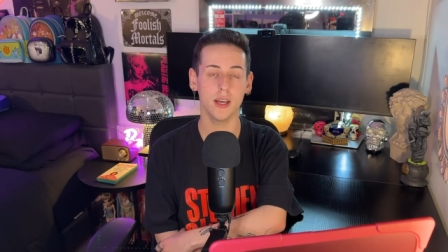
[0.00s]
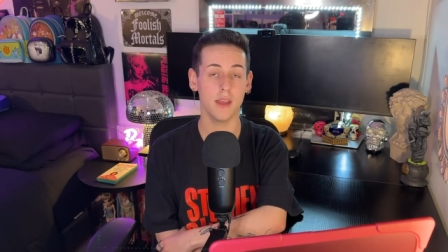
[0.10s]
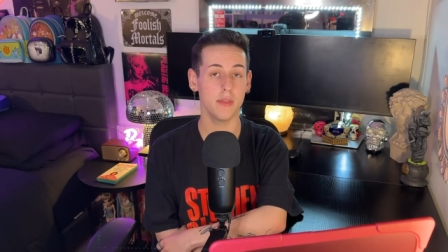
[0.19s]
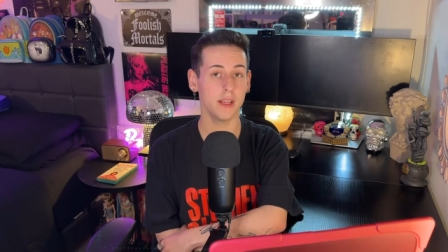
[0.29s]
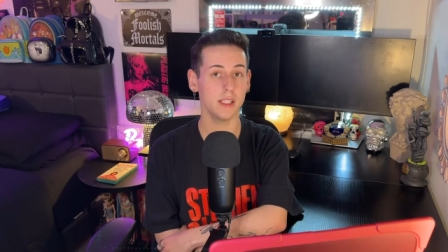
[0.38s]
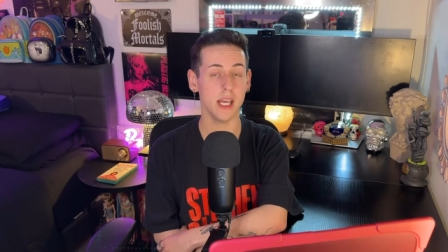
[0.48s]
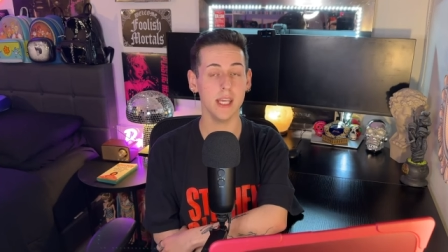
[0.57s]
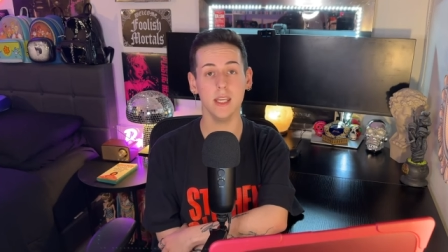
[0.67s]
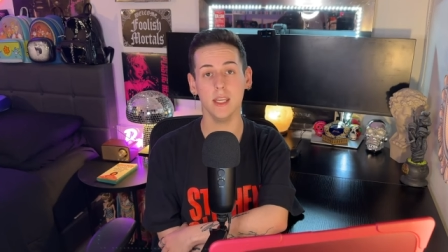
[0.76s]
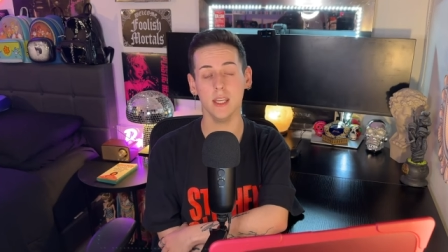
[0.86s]
and that
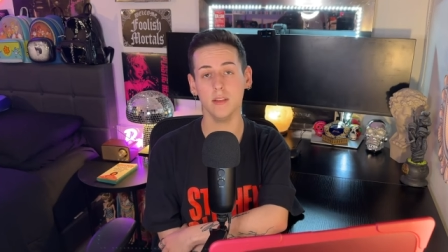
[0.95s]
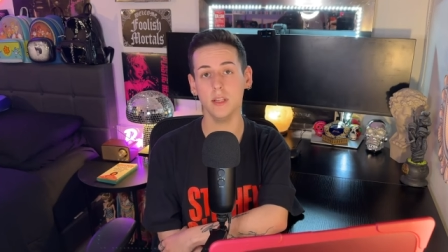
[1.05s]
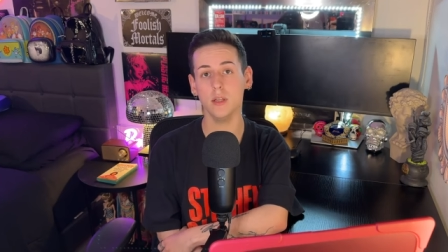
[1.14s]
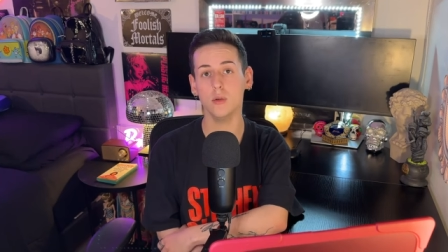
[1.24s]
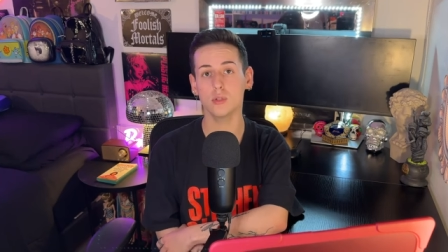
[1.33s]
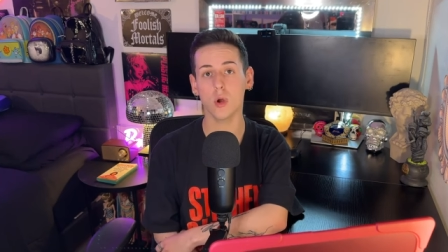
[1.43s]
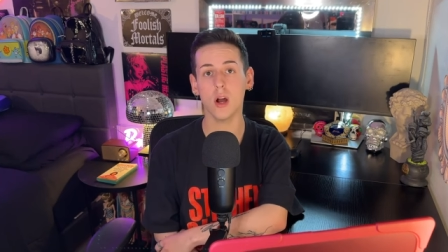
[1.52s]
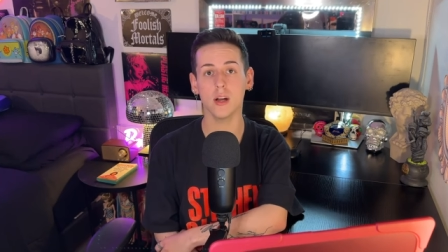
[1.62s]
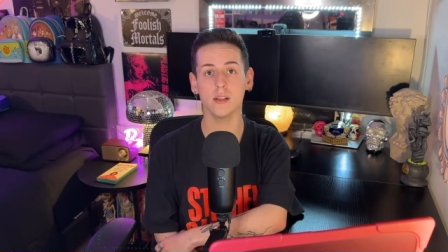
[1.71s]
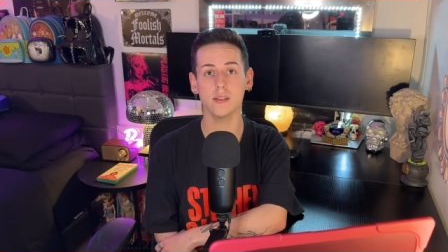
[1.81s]
taking illegal
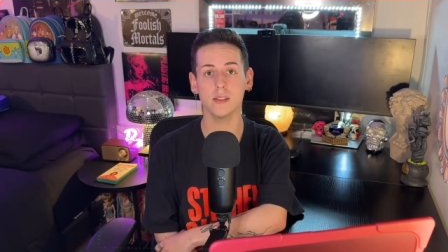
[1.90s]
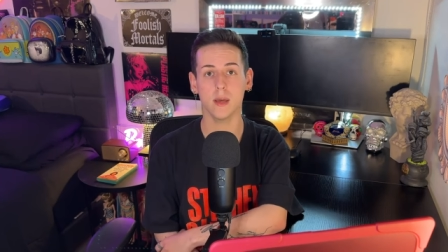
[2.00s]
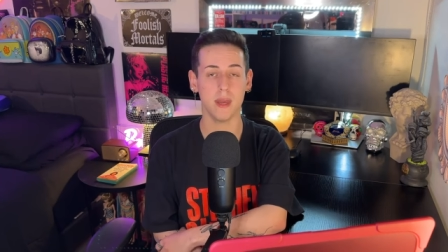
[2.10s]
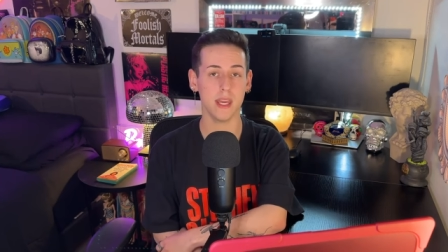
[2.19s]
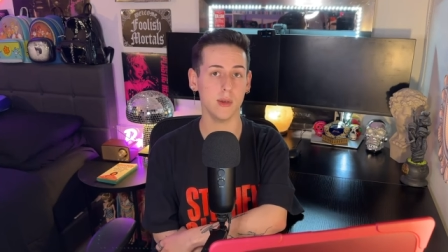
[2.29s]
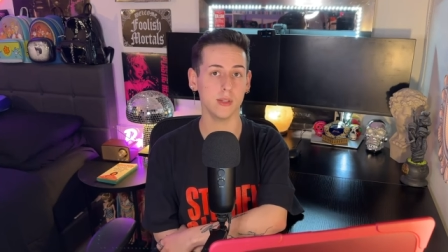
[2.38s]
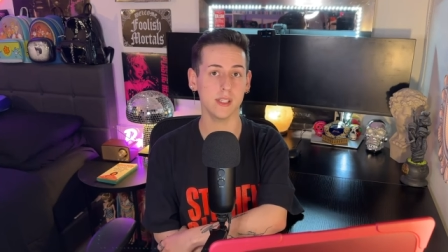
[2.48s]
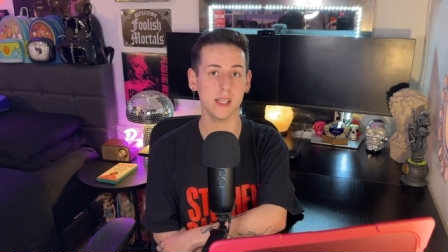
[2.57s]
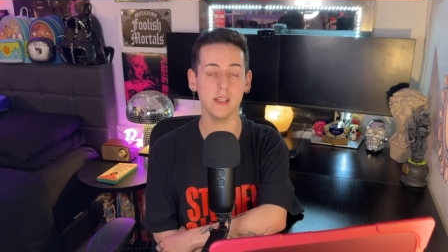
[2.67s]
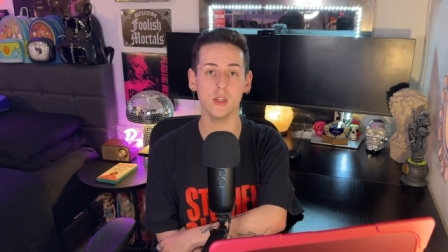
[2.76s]
drugs that make your
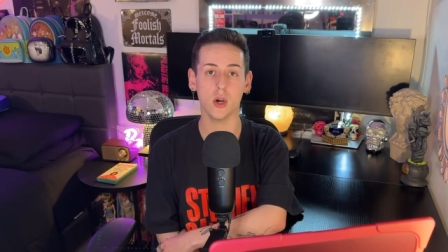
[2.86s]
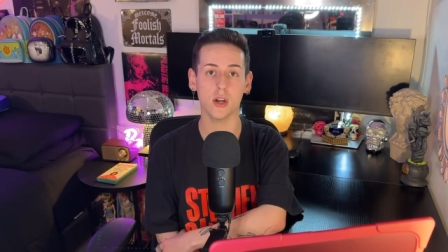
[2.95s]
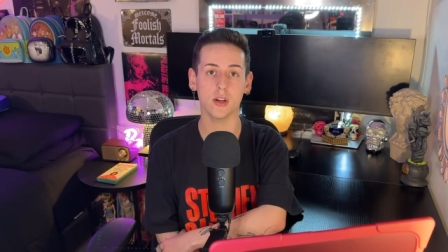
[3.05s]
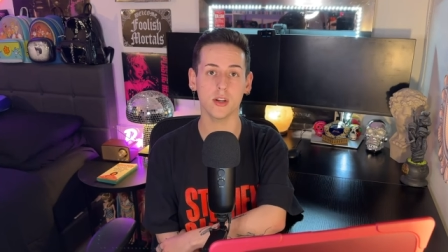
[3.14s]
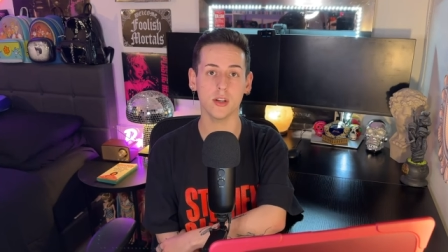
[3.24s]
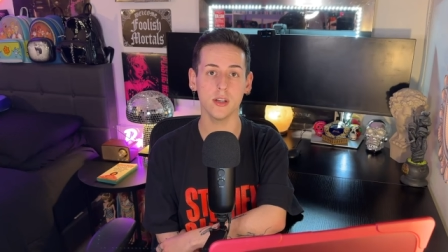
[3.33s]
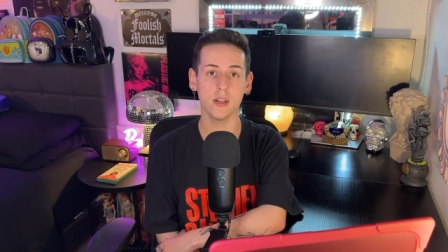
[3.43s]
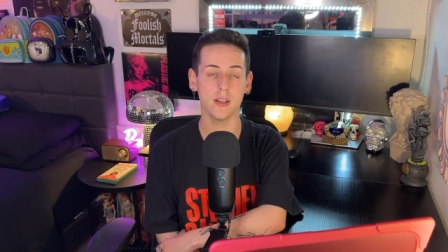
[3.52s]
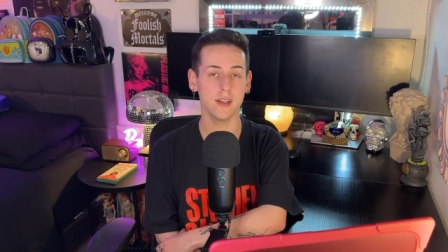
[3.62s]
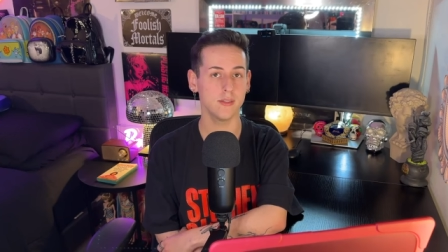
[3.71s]
skin darker
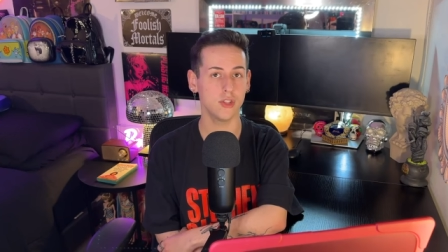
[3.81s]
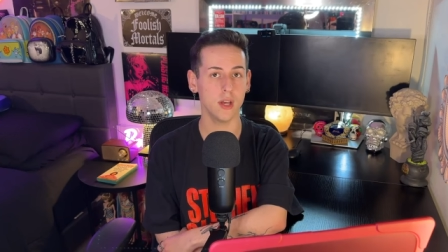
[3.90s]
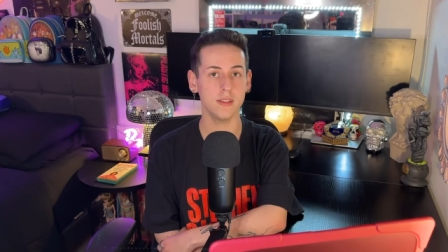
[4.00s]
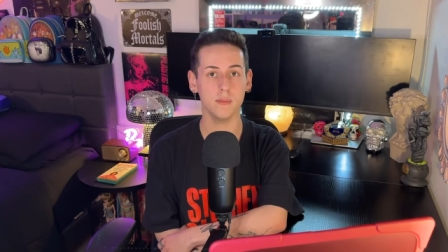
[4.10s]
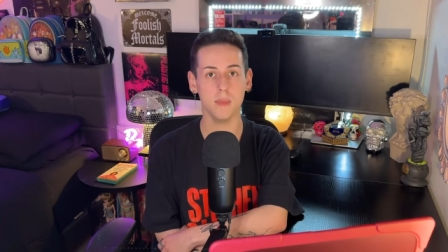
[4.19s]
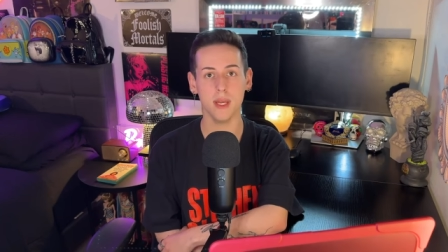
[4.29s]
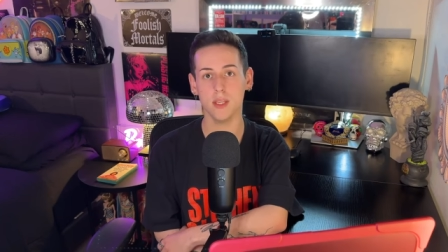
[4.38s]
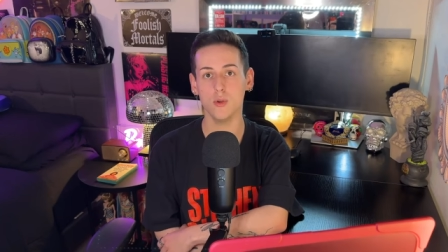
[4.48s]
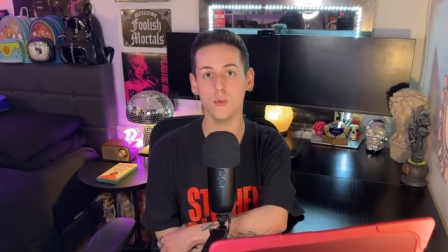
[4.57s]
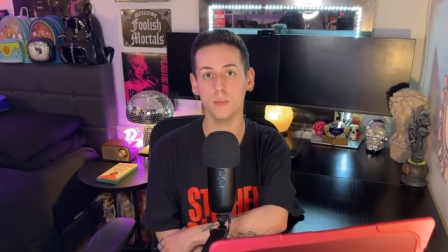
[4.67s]
doesn't
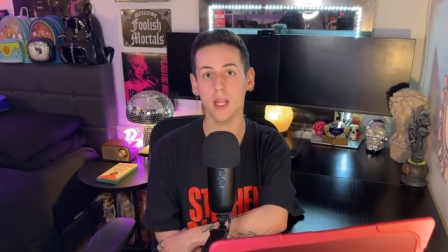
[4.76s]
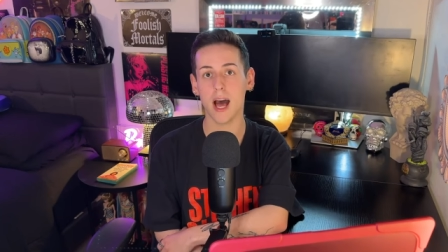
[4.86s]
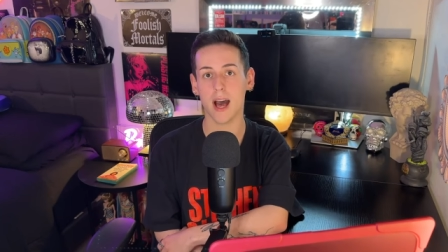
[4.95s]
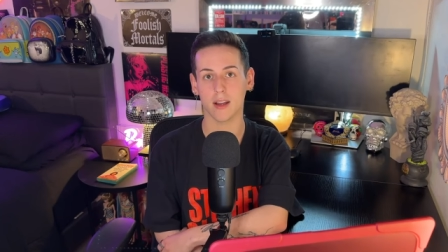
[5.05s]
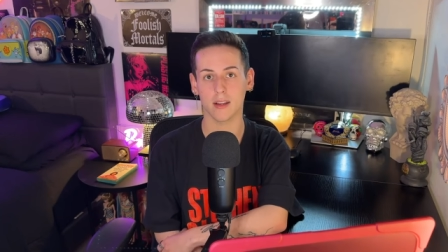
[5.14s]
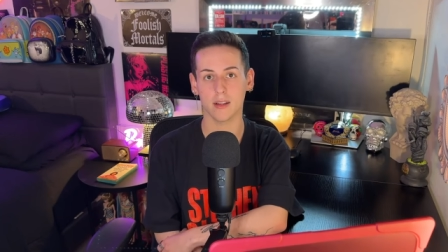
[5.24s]
make you black.